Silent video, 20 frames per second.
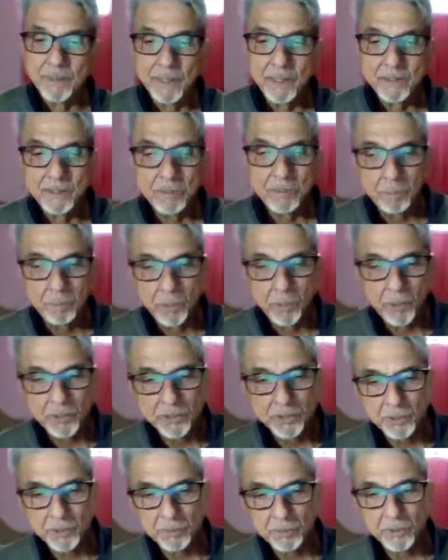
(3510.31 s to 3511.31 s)
It's
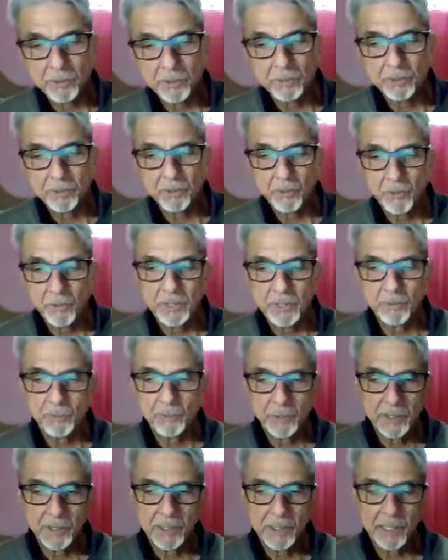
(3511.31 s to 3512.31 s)
impossible to live
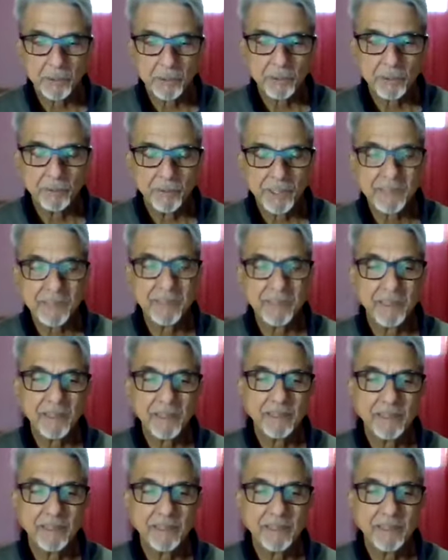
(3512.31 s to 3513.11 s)
without vasana.